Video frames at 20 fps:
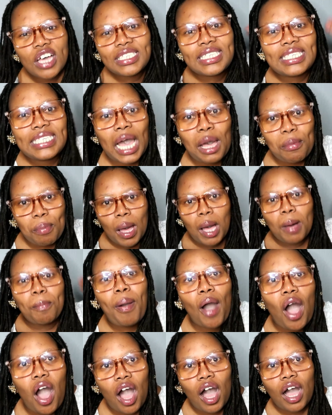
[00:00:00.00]

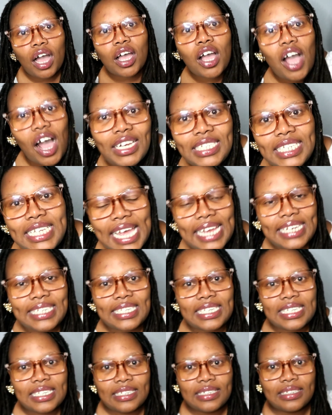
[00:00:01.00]
subpar
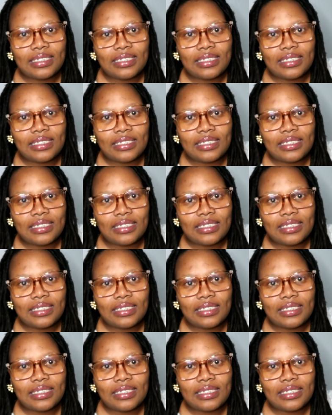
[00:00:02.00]
content.